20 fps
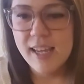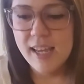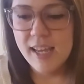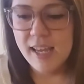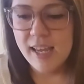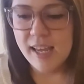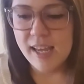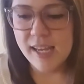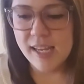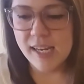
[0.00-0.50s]

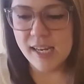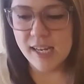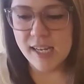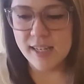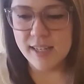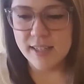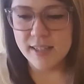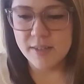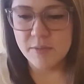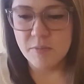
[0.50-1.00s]
it
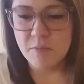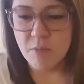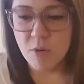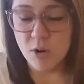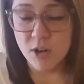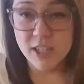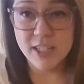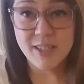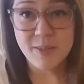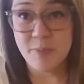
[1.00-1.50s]
is
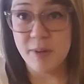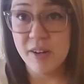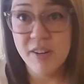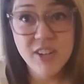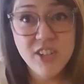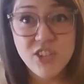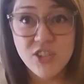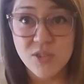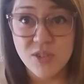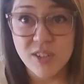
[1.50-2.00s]
more
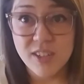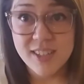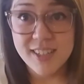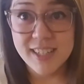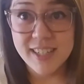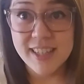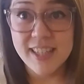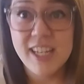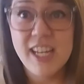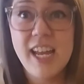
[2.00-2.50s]
spiritual,
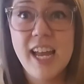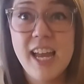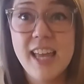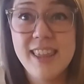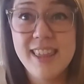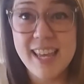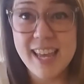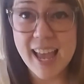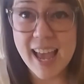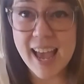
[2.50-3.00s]
and
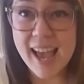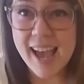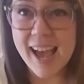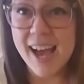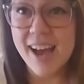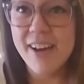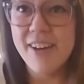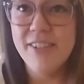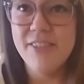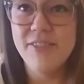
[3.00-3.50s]
they
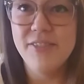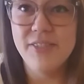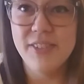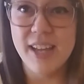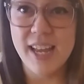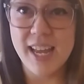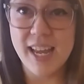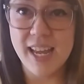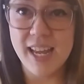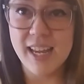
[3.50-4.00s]
have
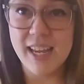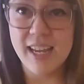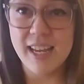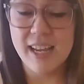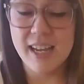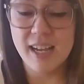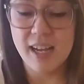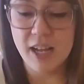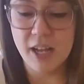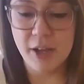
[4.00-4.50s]

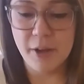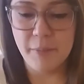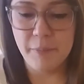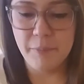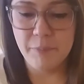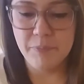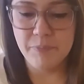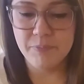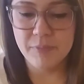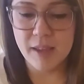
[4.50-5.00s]
a
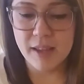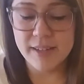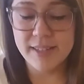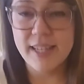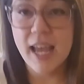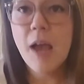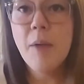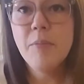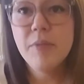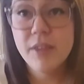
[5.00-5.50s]

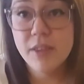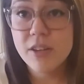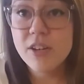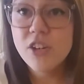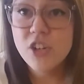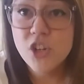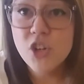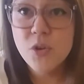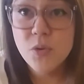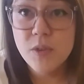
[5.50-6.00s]
depth
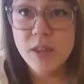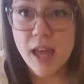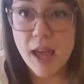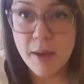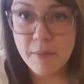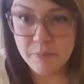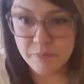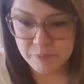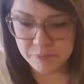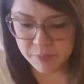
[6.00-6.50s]
to
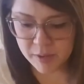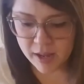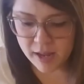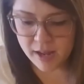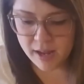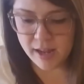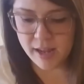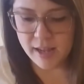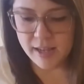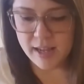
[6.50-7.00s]
them.
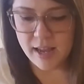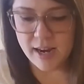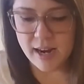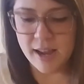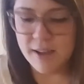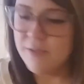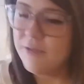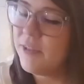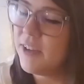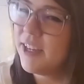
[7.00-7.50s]
And
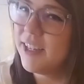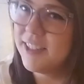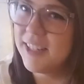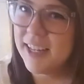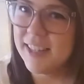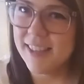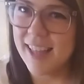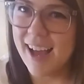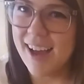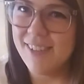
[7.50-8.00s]
I feel
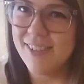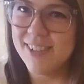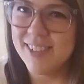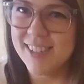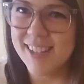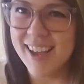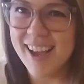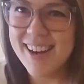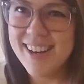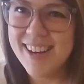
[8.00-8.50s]
like that was
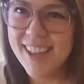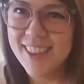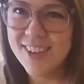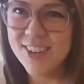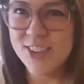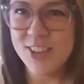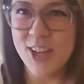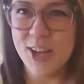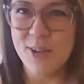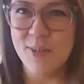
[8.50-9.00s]
another
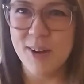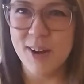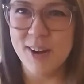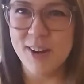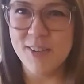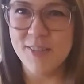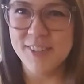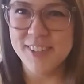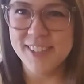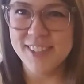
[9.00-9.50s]
thing
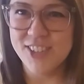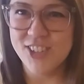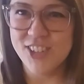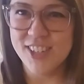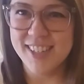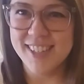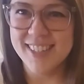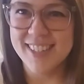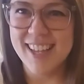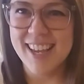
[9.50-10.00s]
where it was
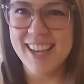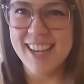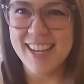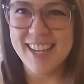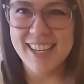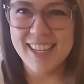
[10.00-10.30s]
just like,